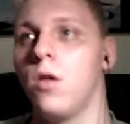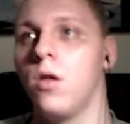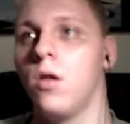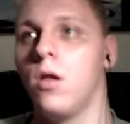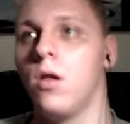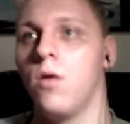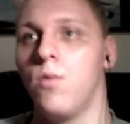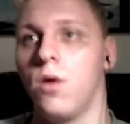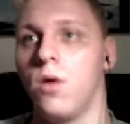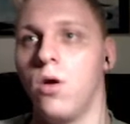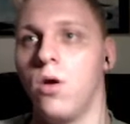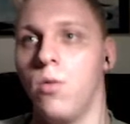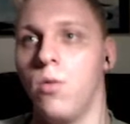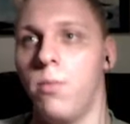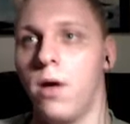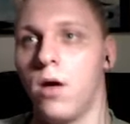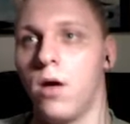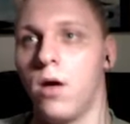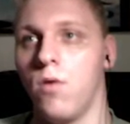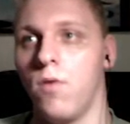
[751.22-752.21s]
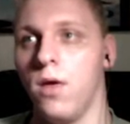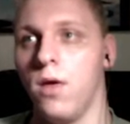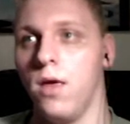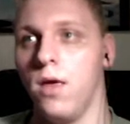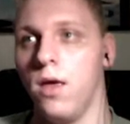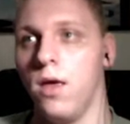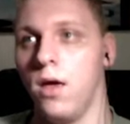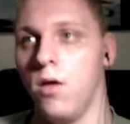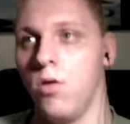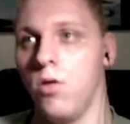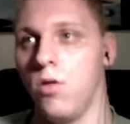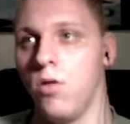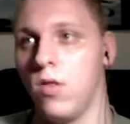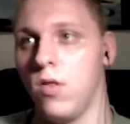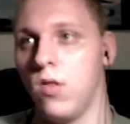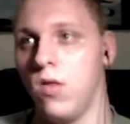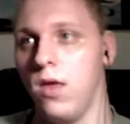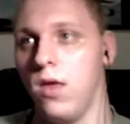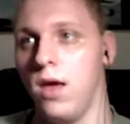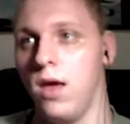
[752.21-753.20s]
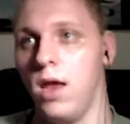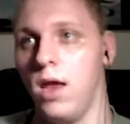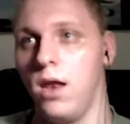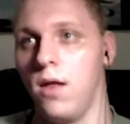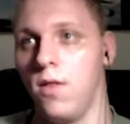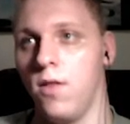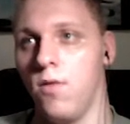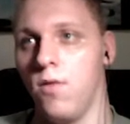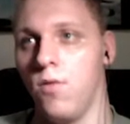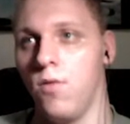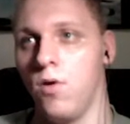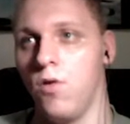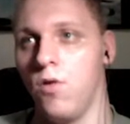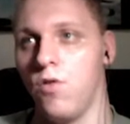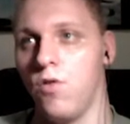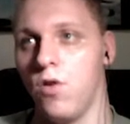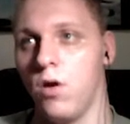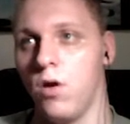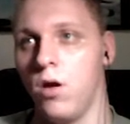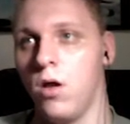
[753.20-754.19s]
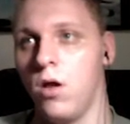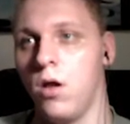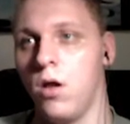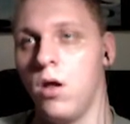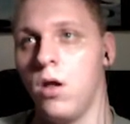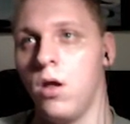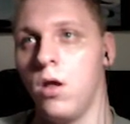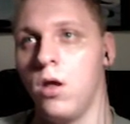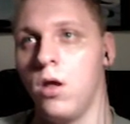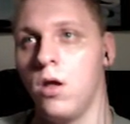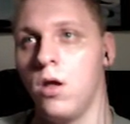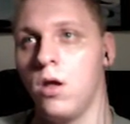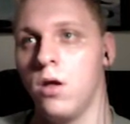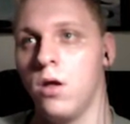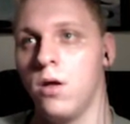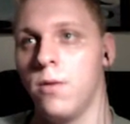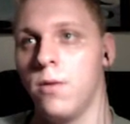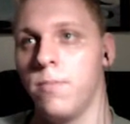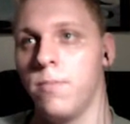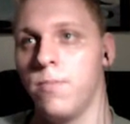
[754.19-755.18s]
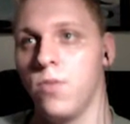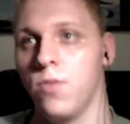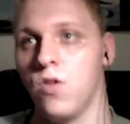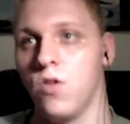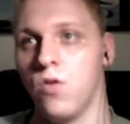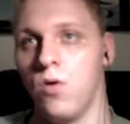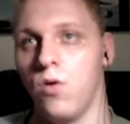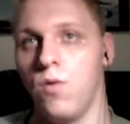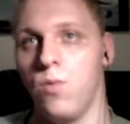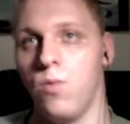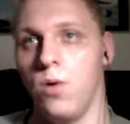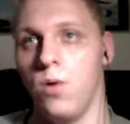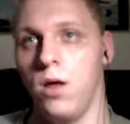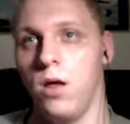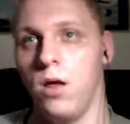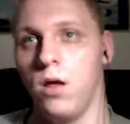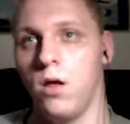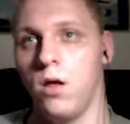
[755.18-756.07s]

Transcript: we go back over here. You should see another version. So if we